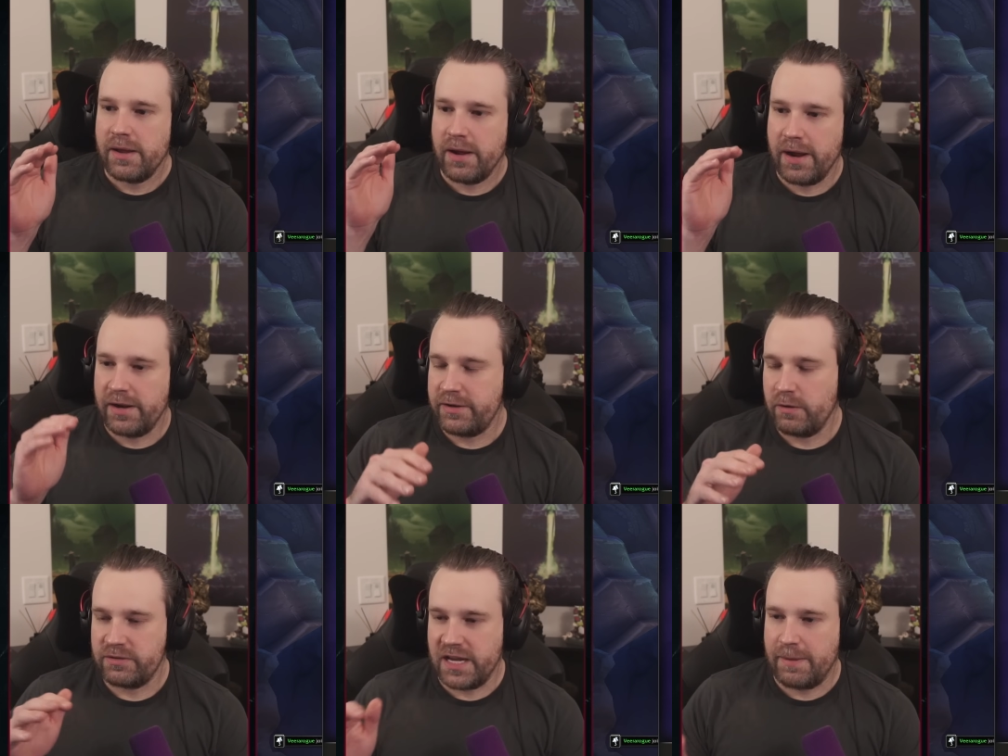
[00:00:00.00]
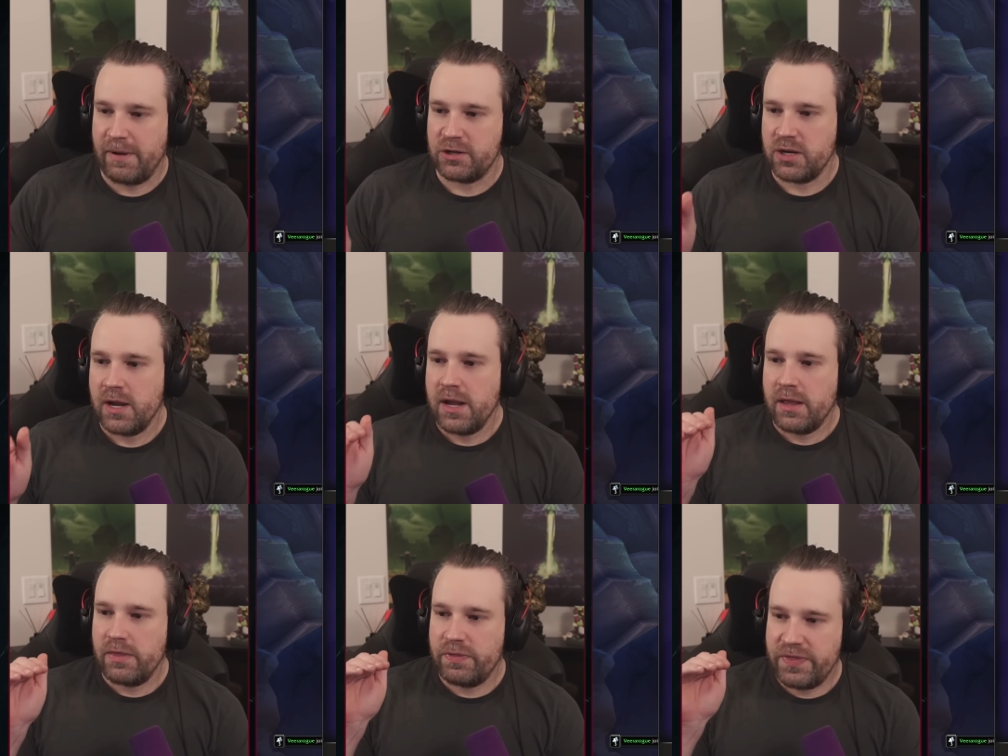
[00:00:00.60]
it deals damage.
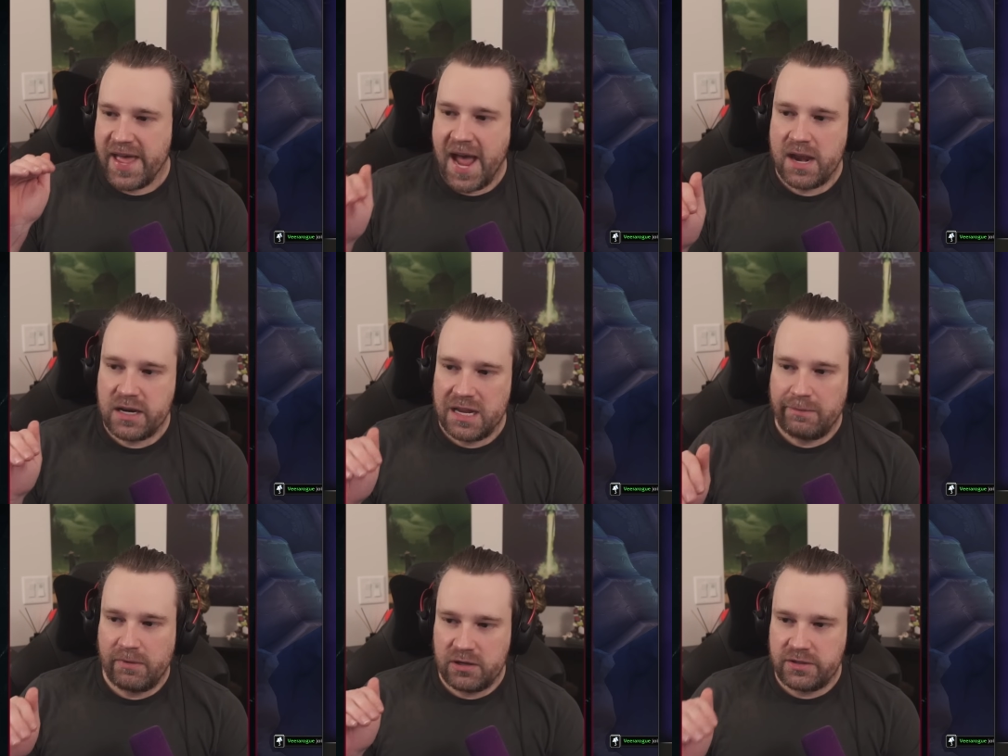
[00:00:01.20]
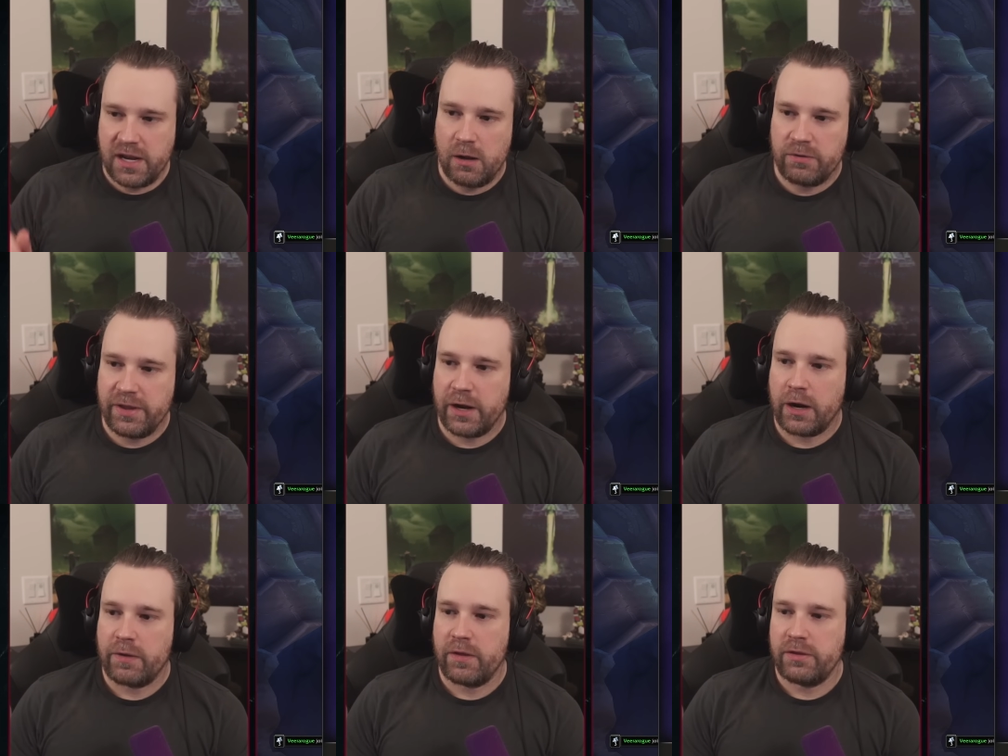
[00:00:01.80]
That damage dealt
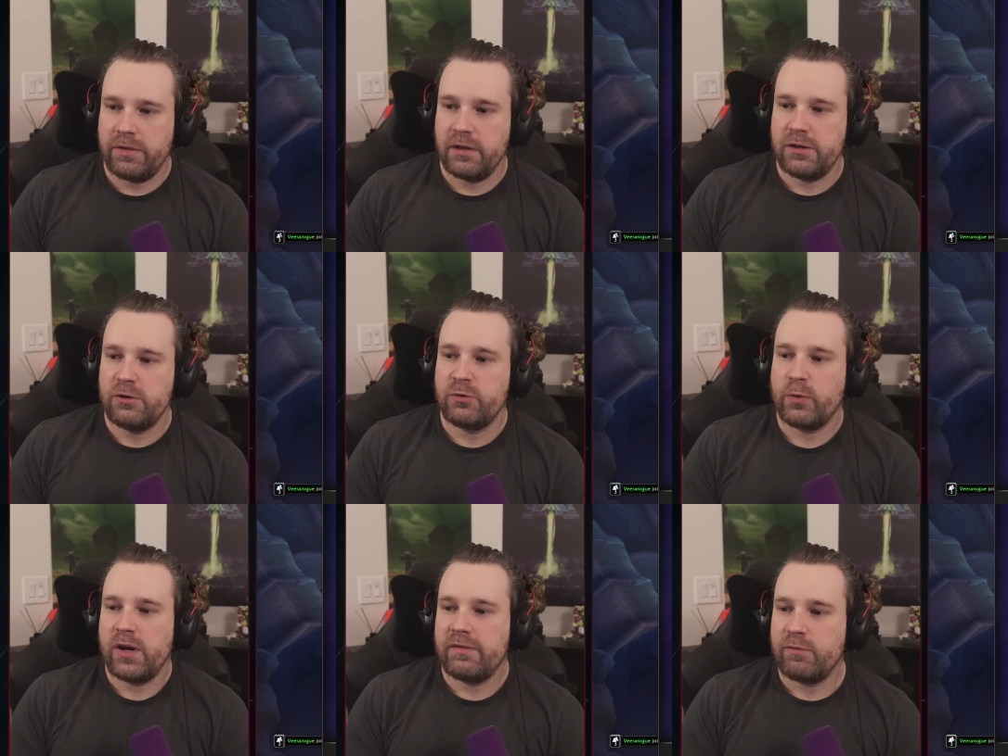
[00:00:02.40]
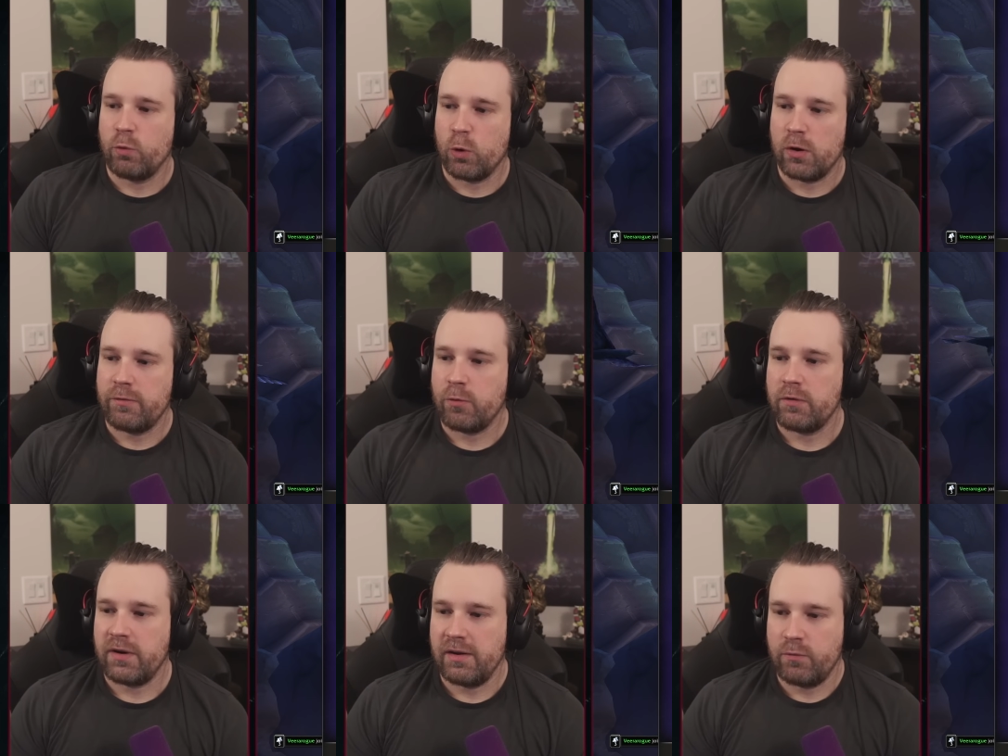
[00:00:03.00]
there, the 224,
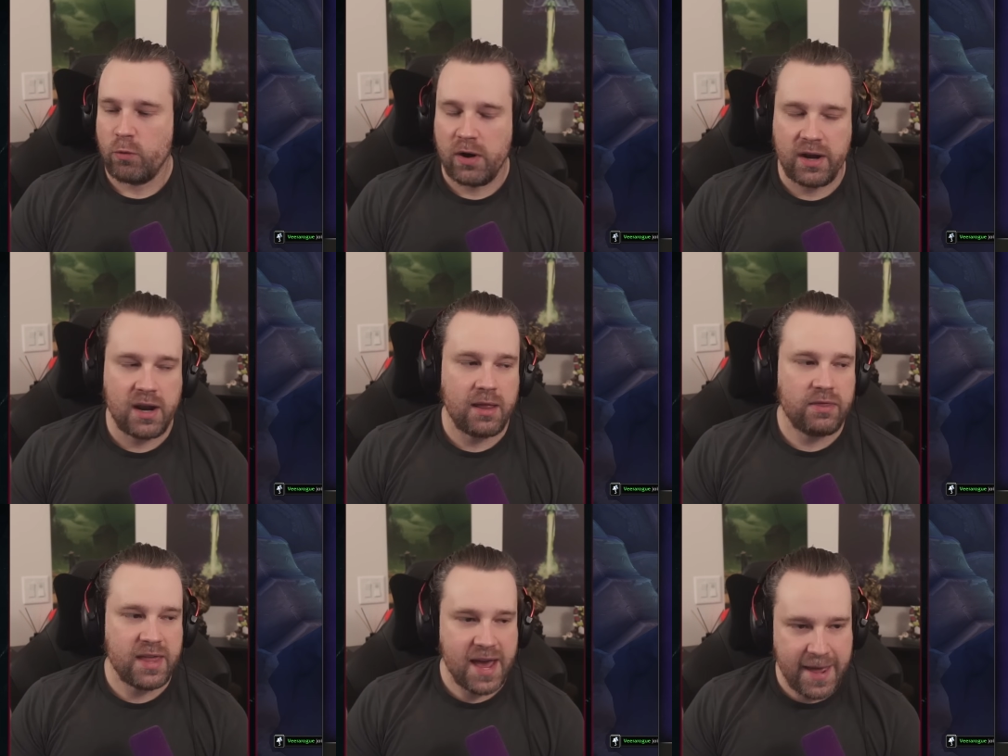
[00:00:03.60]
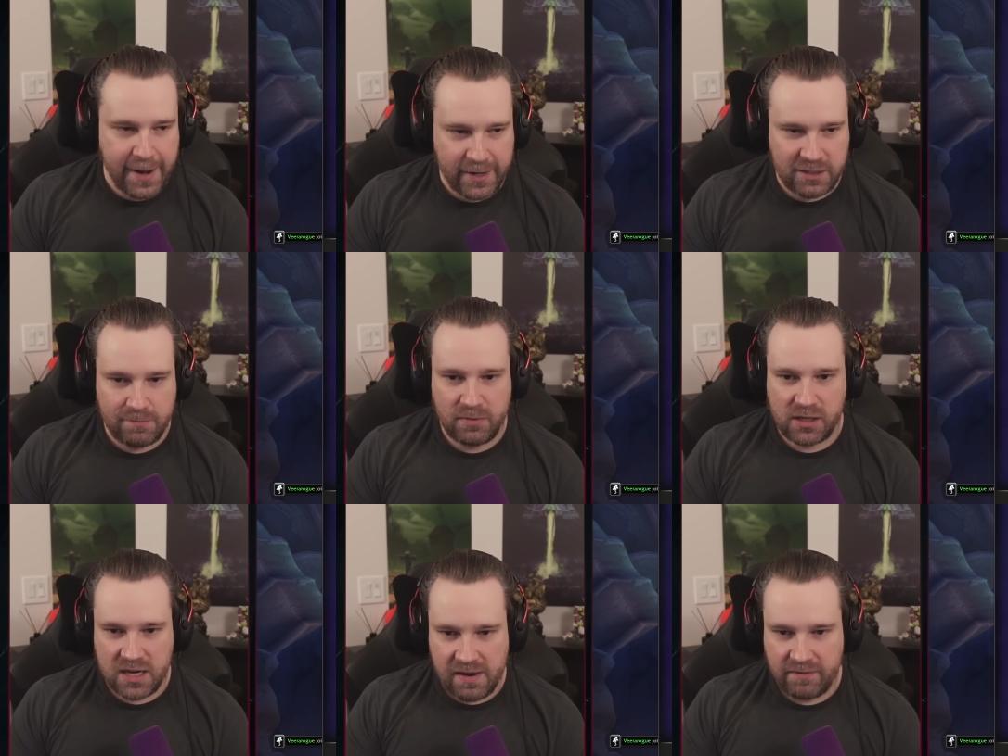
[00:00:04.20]
451, that is
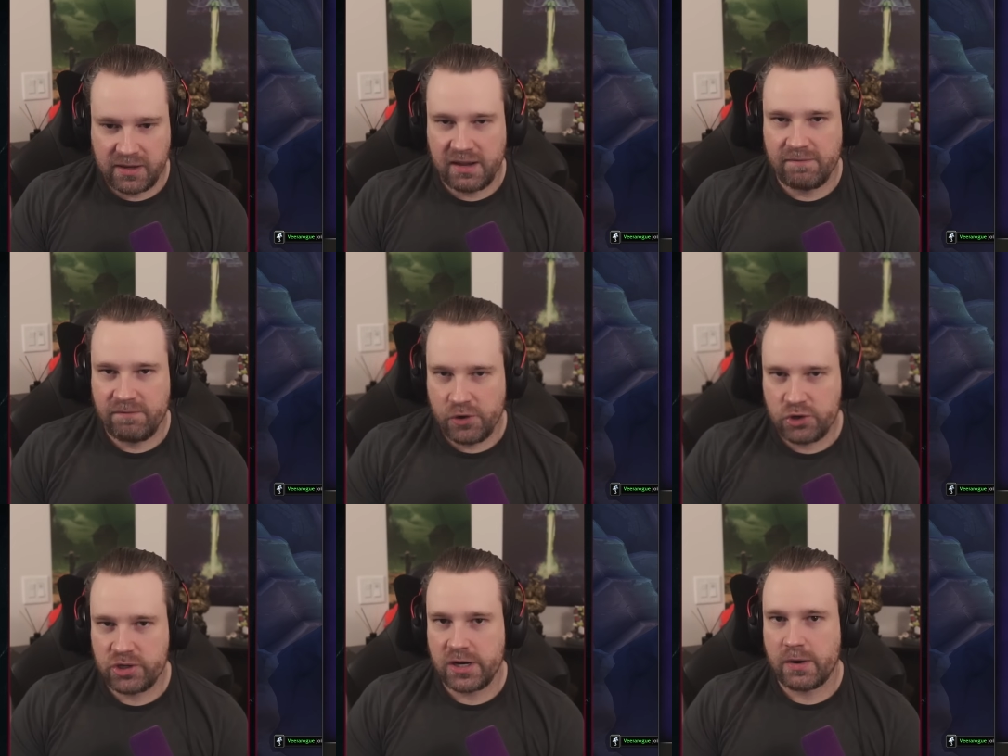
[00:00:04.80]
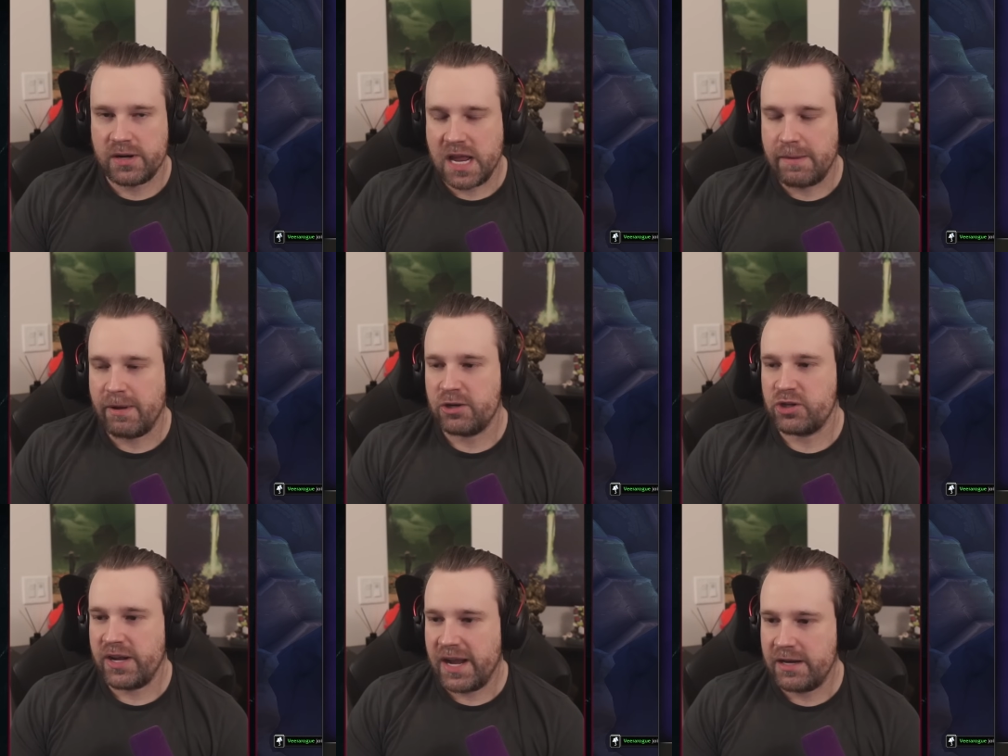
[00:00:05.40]
Malevolent Visionary
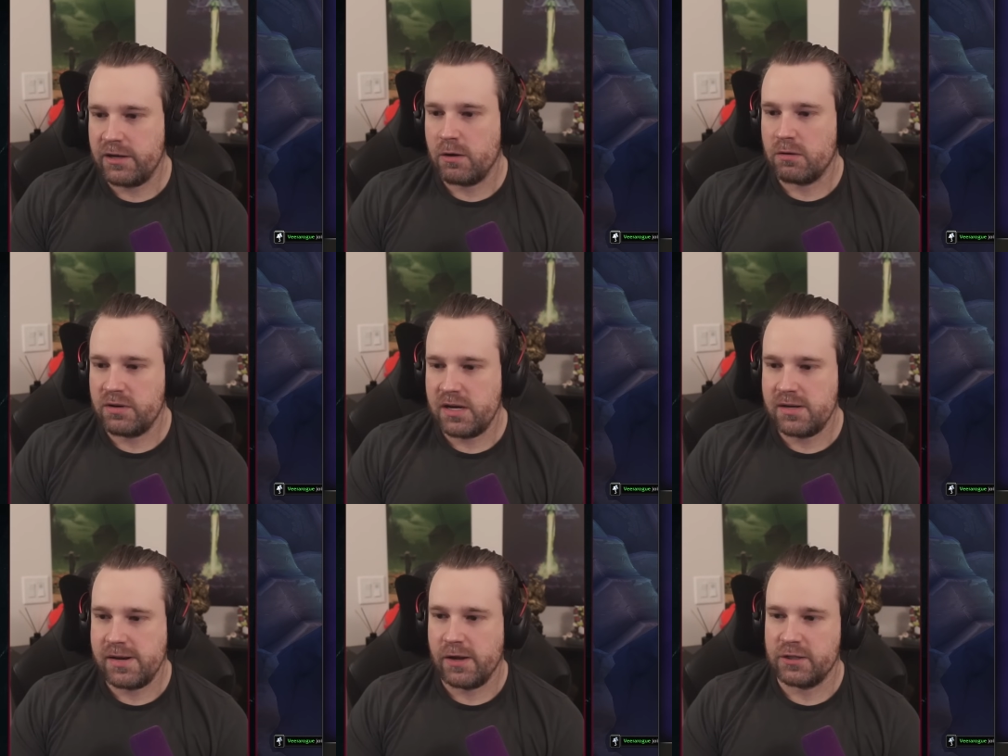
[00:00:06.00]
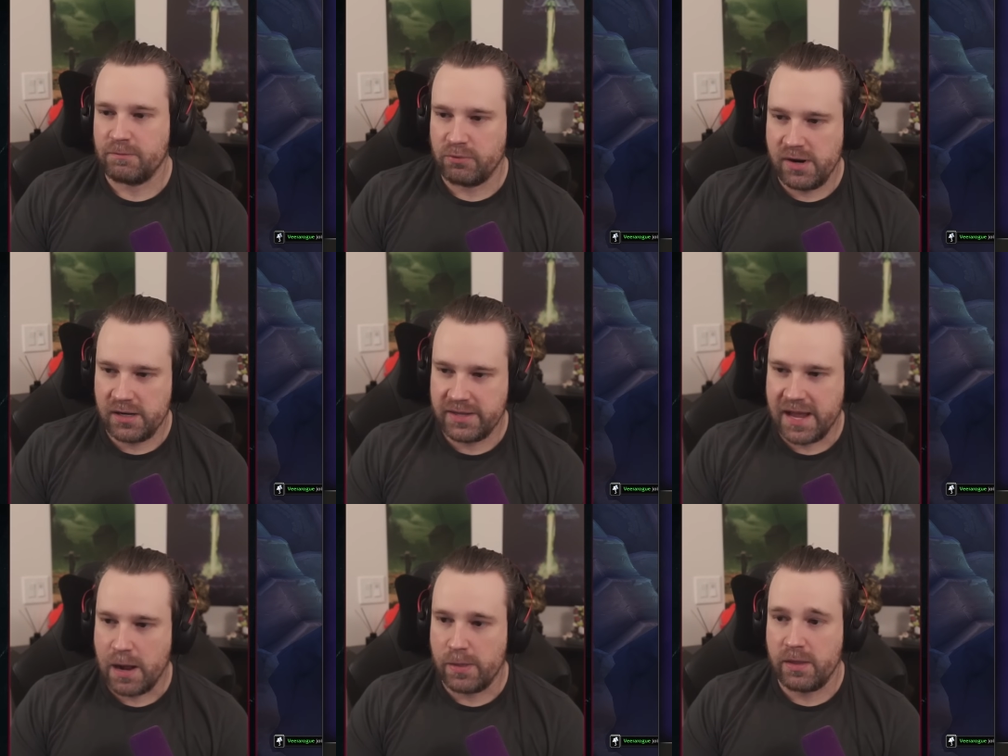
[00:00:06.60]
damage in your details
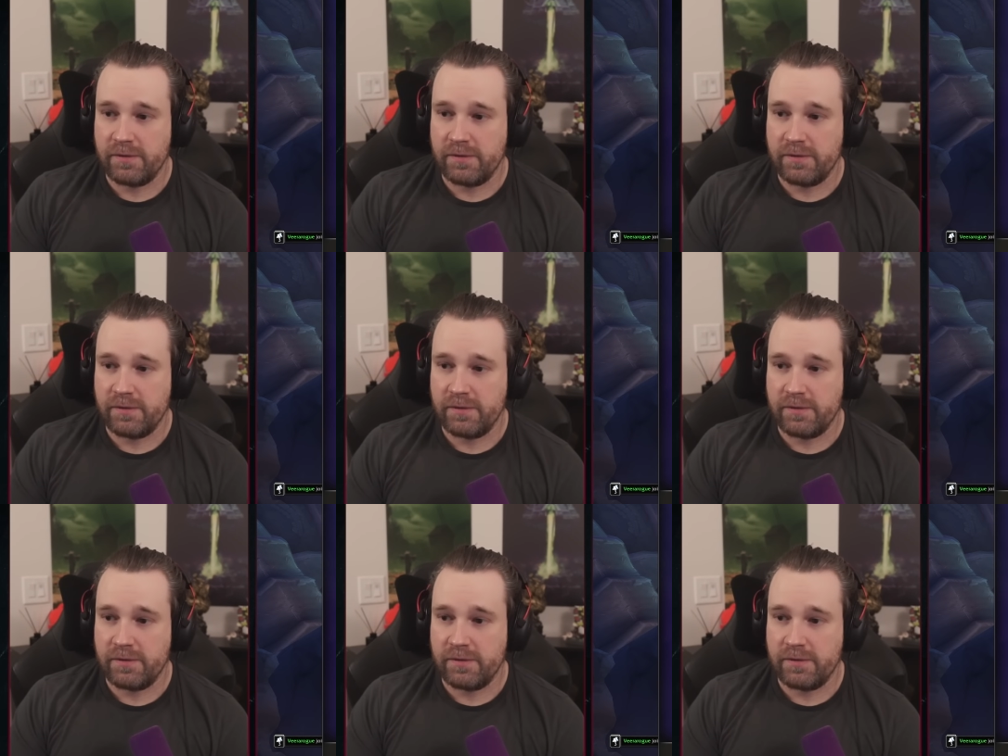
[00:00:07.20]
breakdown.